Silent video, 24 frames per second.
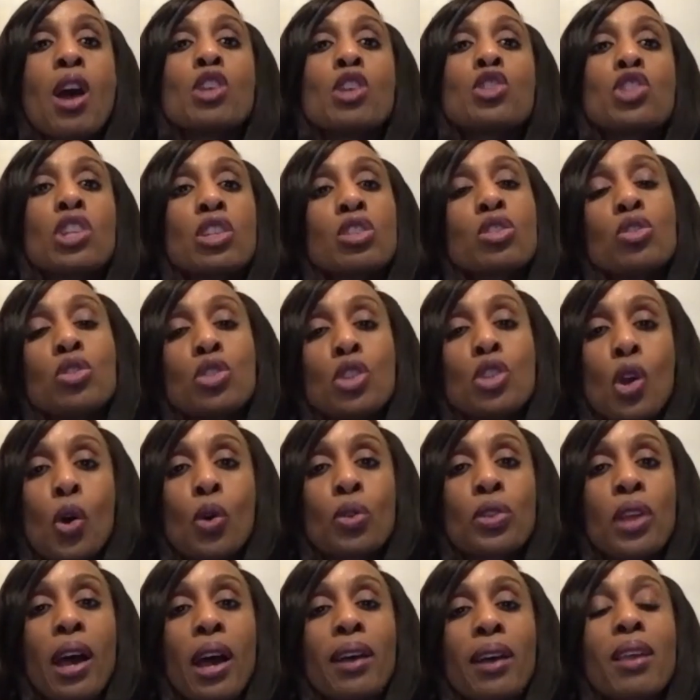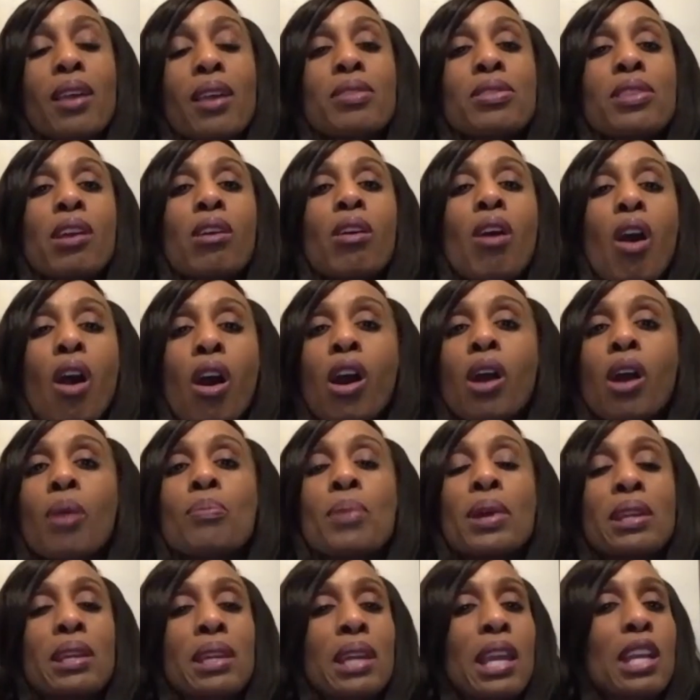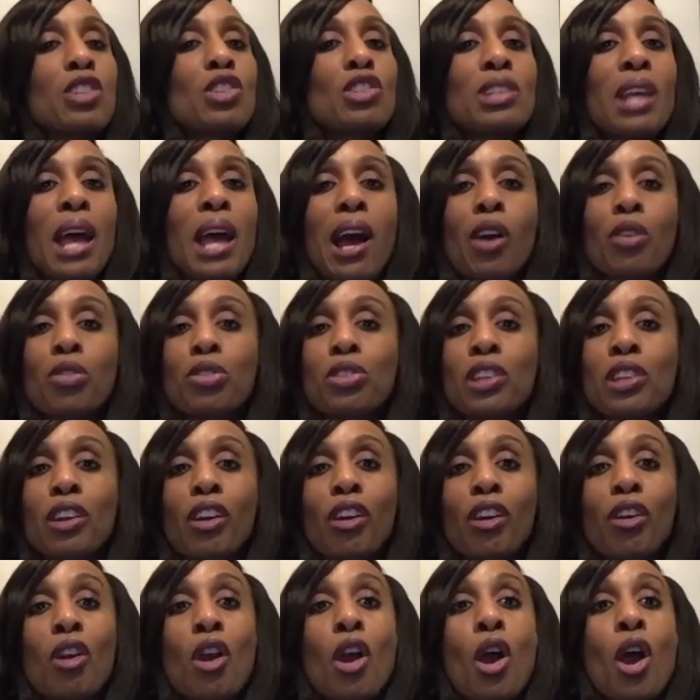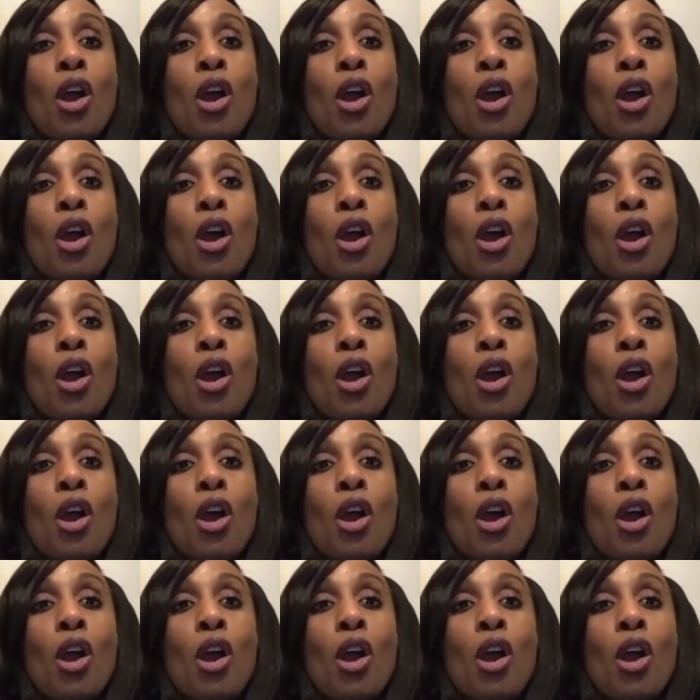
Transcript: just know that there are medications out there.